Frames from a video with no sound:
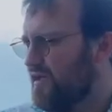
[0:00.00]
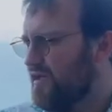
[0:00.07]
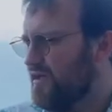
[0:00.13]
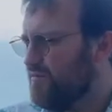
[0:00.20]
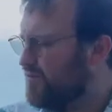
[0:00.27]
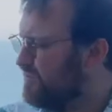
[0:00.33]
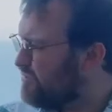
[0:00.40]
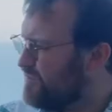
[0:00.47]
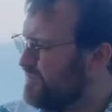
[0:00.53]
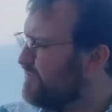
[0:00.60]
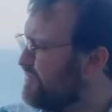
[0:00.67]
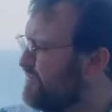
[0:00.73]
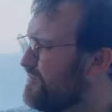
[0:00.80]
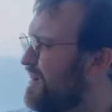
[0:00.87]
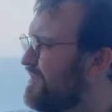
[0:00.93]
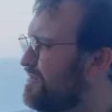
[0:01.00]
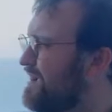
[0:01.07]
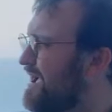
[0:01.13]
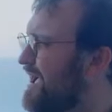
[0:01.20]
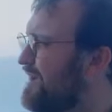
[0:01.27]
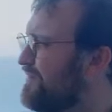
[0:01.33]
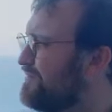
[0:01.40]
it. Which one would you
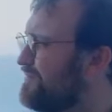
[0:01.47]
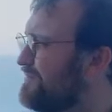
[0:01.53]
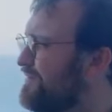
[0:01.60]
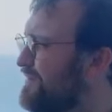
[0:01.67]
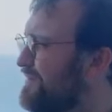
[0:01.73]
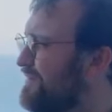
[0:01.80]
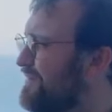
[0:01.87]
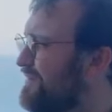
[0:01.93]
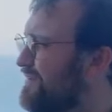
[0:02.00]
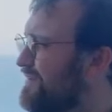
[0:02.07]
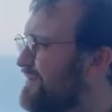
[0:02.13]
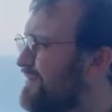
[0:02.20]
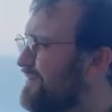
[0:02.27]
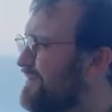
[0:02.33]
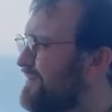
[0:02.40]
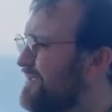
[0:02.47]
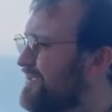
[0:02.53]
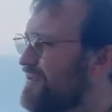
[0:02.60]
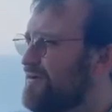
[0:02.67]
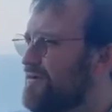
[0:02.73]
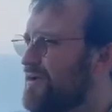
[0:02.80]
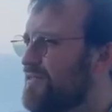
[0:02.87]
rather have?
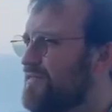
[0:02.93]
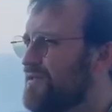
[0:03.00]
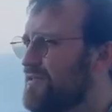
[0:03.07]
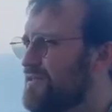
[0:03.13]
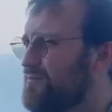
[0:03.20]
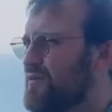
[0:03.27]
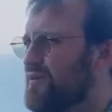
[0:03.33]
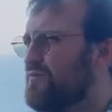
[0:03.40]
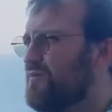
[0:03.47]
You know, and the,